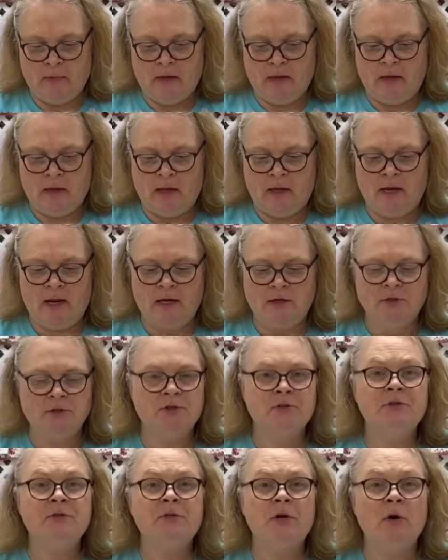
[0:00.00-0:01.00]
And as
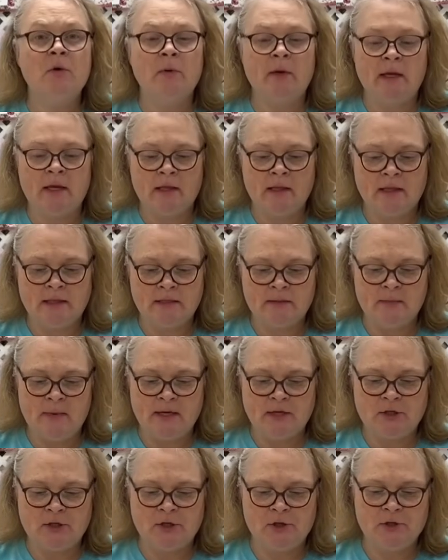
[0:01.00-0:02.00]
you're sewing, let's
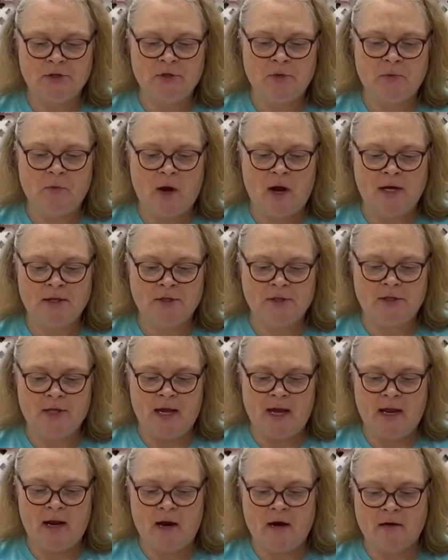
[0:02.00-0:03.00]
make sure to watch
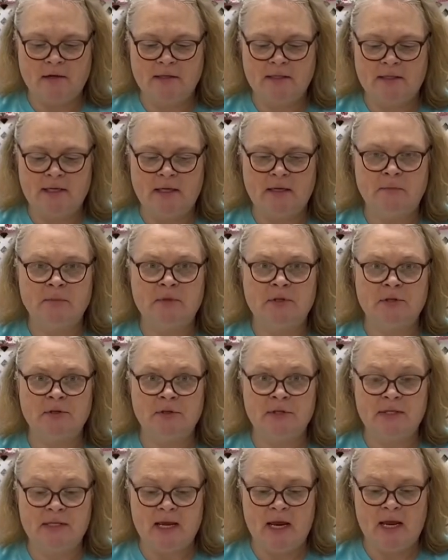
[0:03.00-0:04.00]
that our seams are
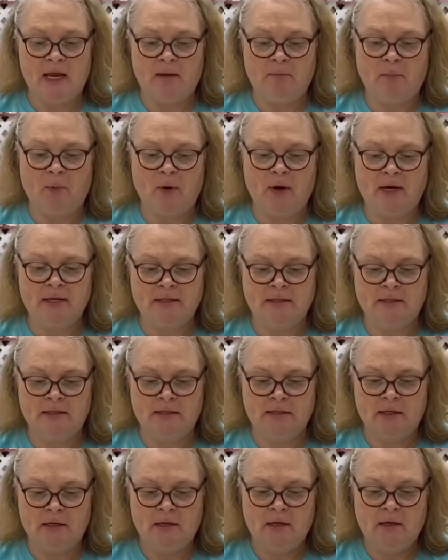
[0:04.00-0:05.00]
staying
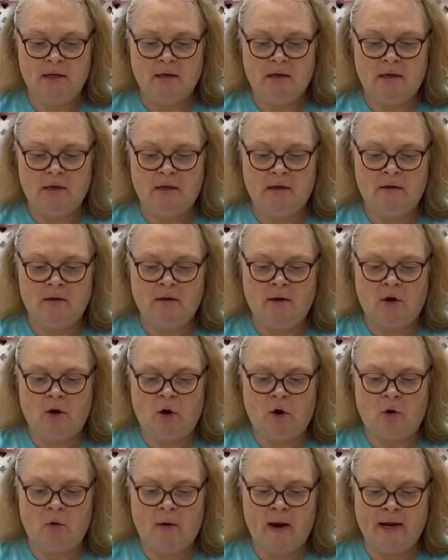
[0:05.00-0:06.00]
pressed in the
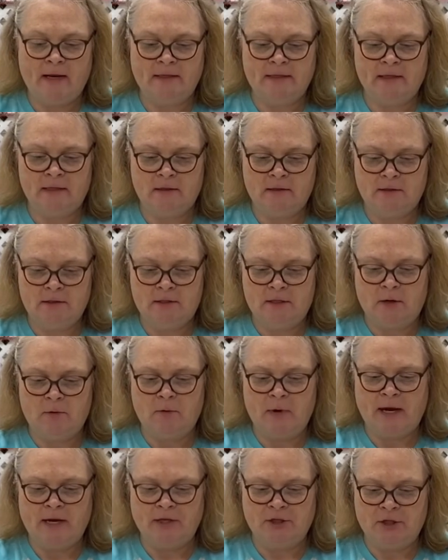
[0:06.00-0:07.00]
correct
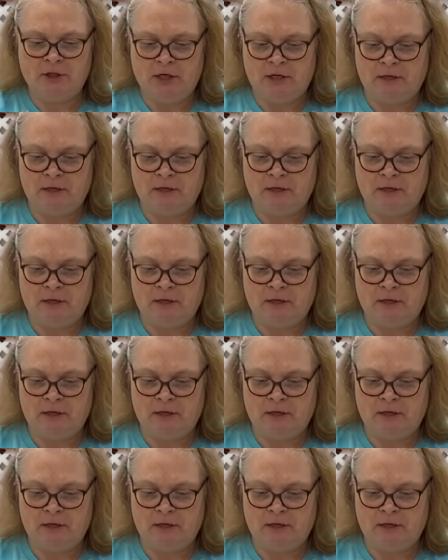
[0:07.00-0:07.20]
direction.